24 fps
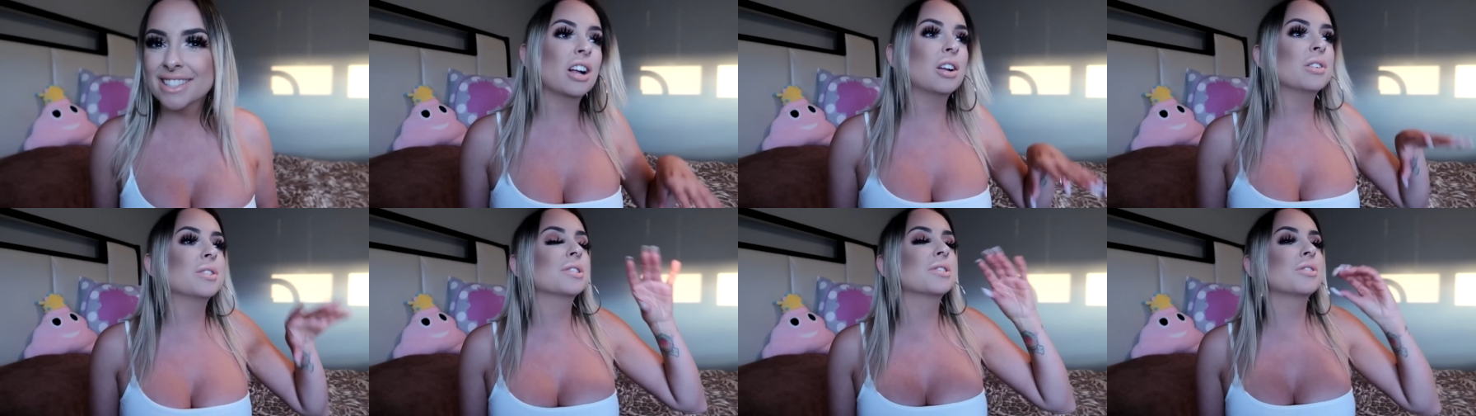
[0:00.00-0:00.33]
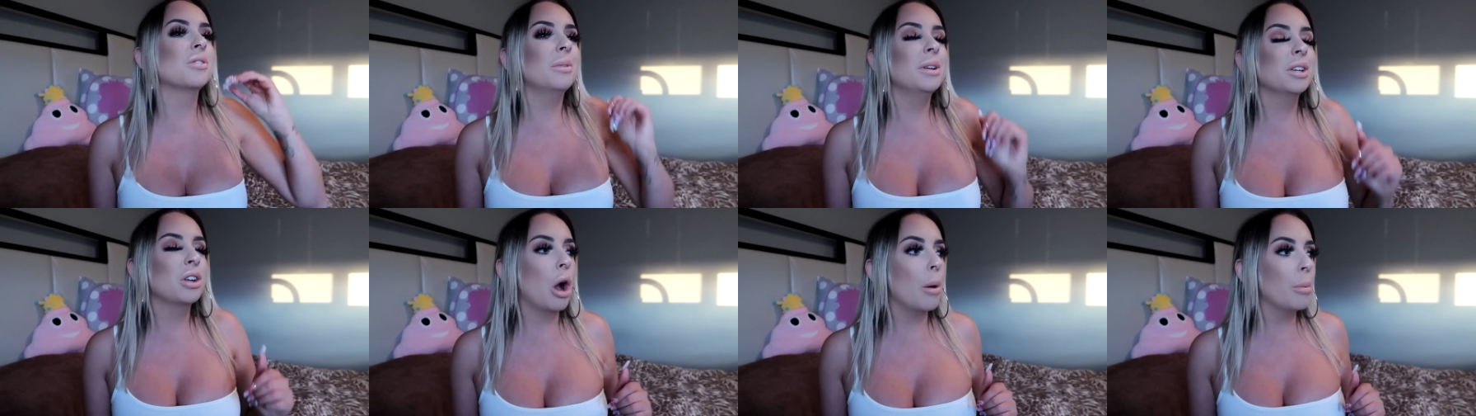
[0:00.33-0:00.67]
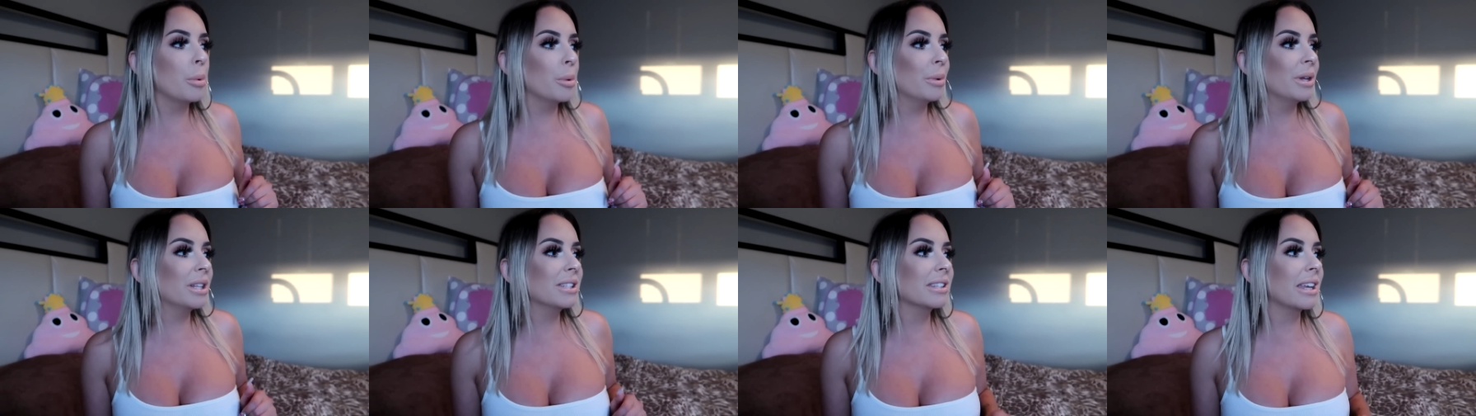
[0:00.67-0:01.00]
I got so many
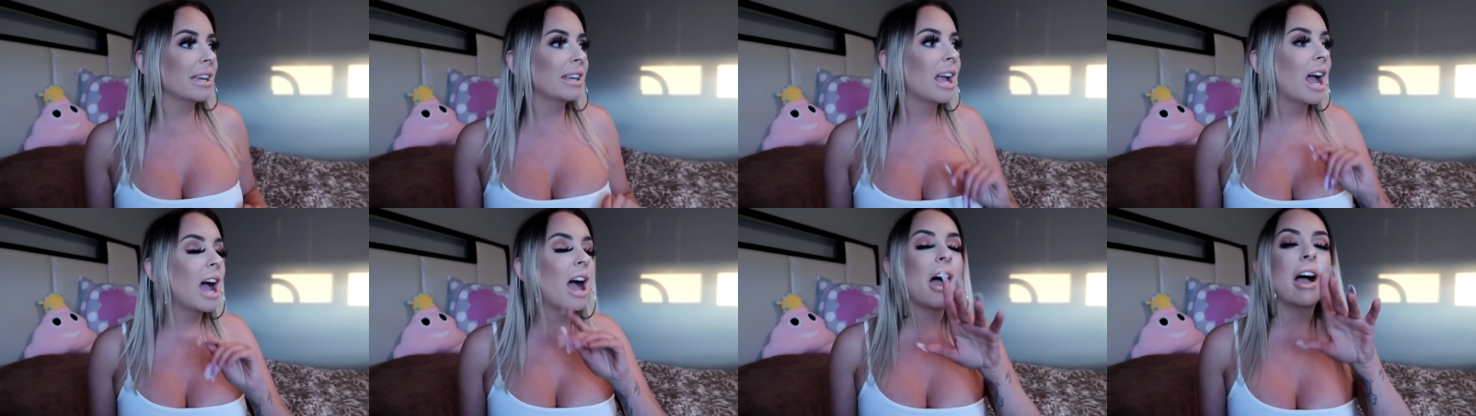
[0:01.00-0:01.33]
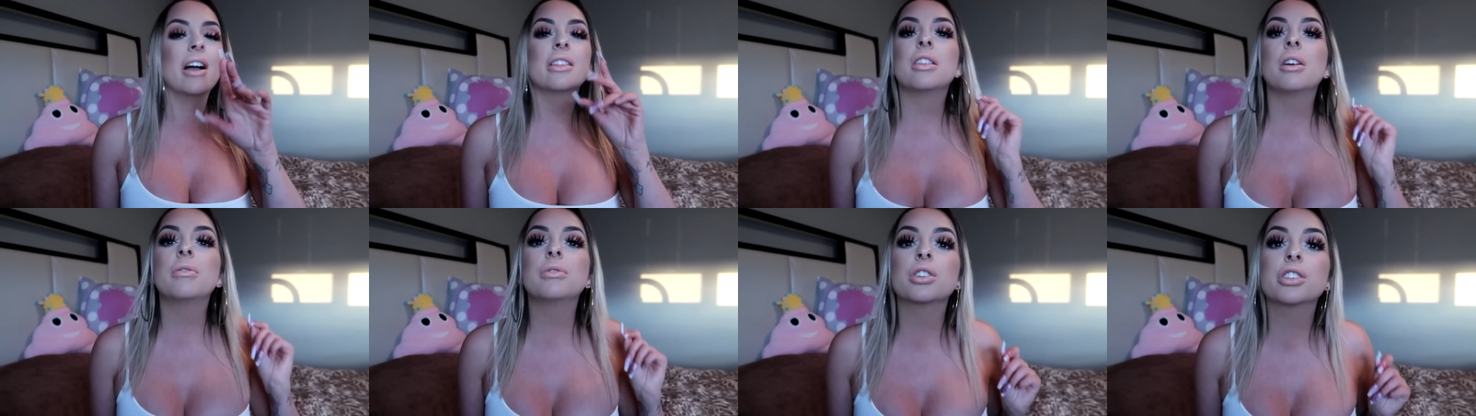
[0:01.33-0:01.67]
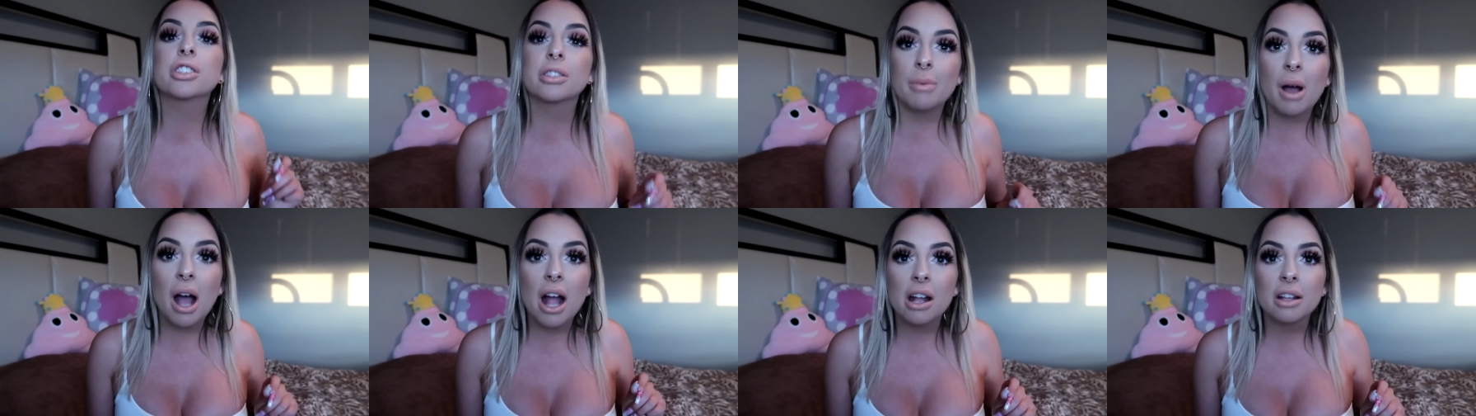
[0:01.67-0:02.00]
compliments like, I love your
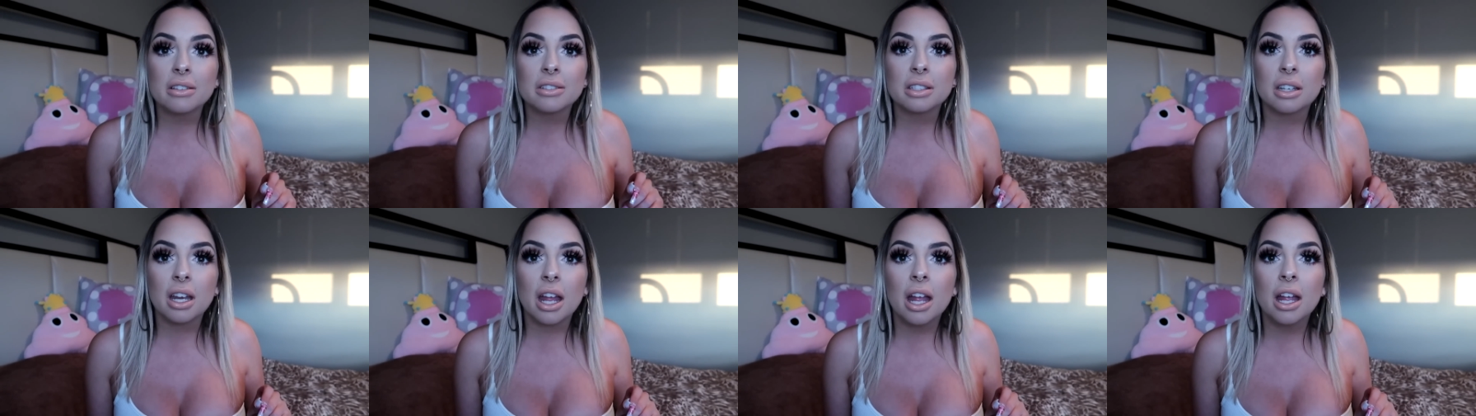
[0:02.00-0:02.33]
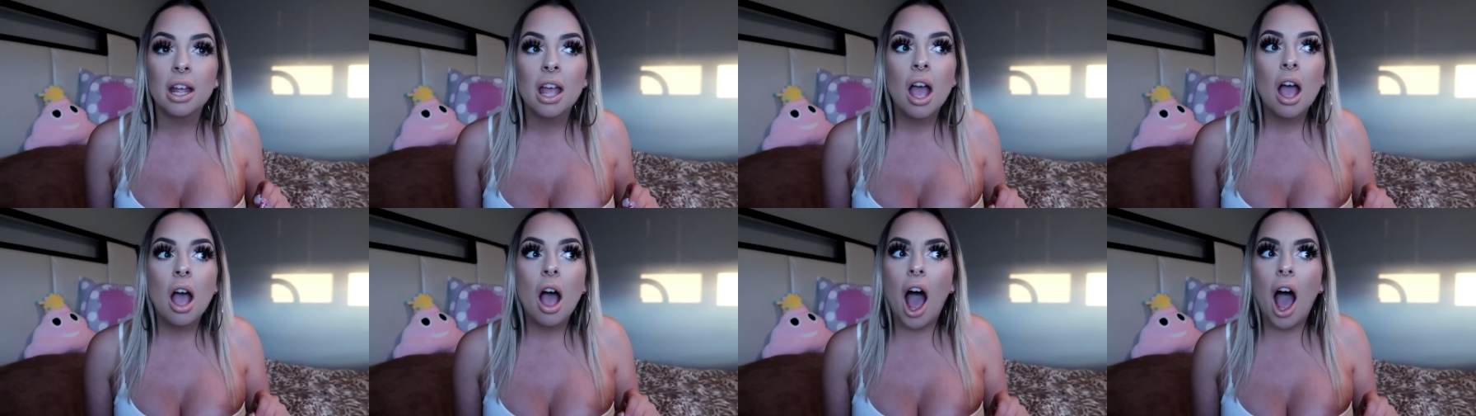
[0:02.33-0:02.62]
smile today.